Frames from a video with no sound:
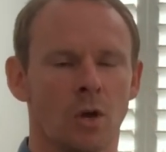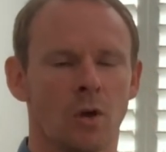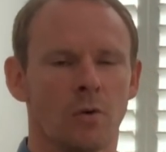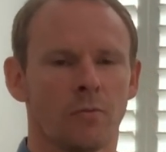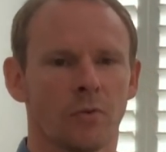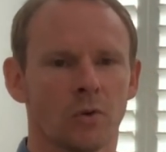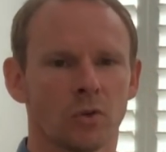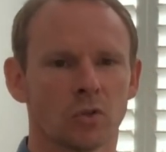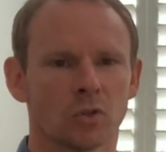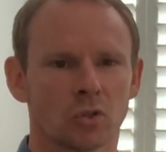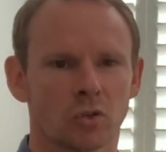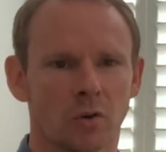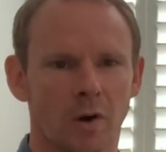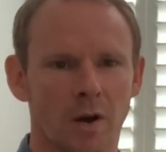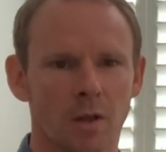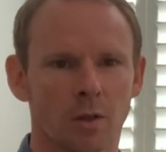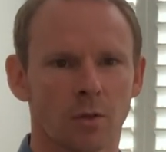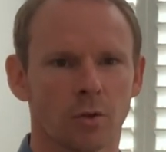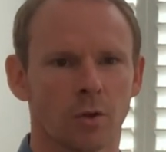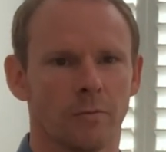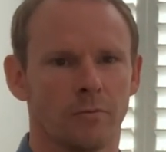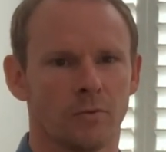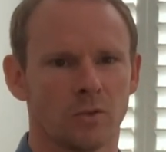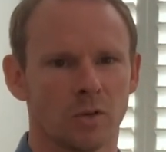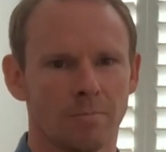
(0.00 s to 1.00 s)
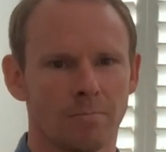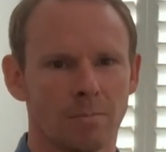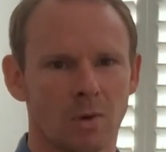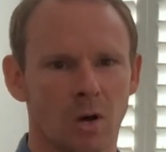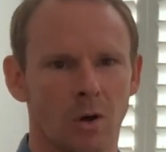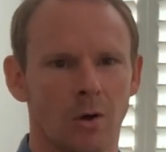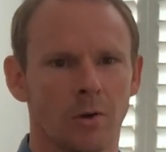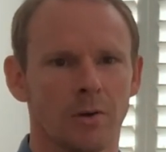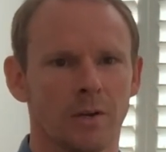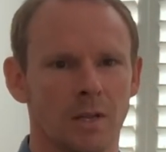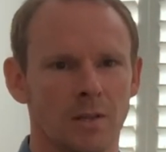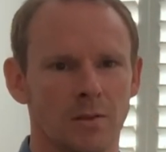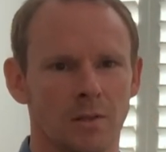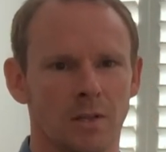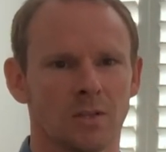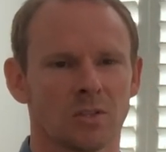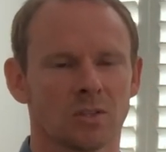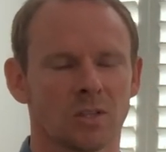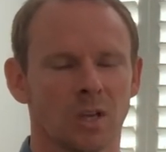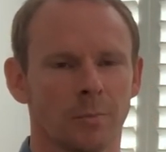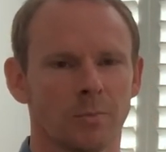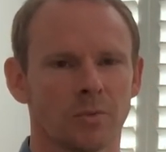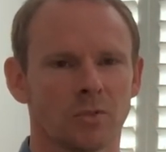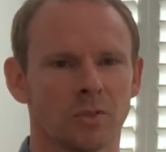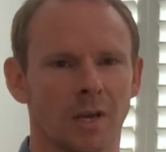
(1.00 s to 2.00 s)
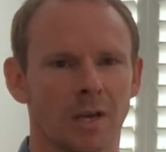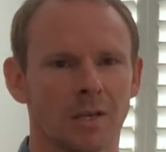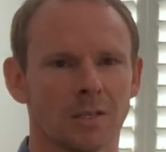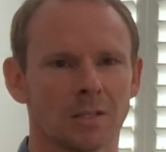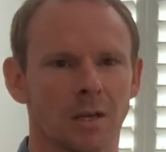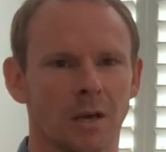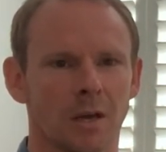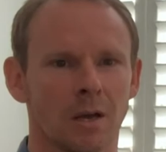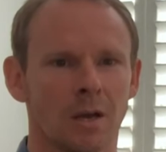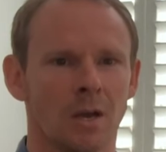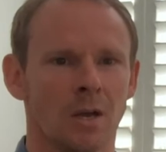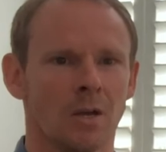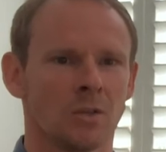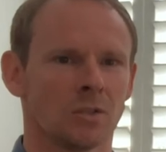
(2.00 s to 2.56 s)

for strength of demand in this subsector.